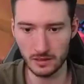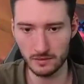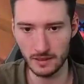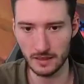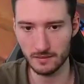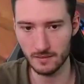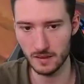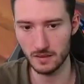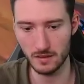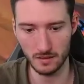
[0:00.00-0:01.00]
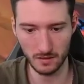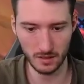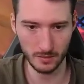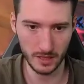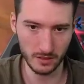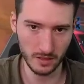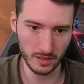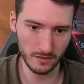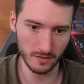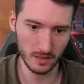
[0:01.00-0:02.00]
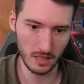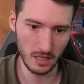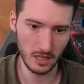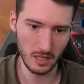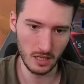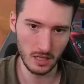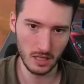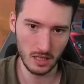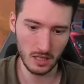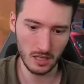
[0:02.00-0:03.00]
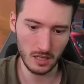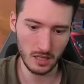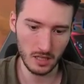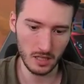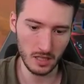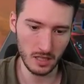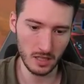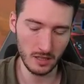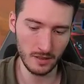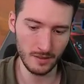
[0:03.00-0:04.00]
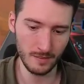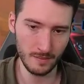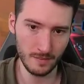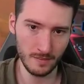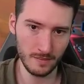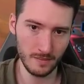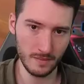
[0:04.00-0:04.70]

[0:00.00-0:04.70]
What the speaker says: yeah, it's not gonna be good enough. Yeah,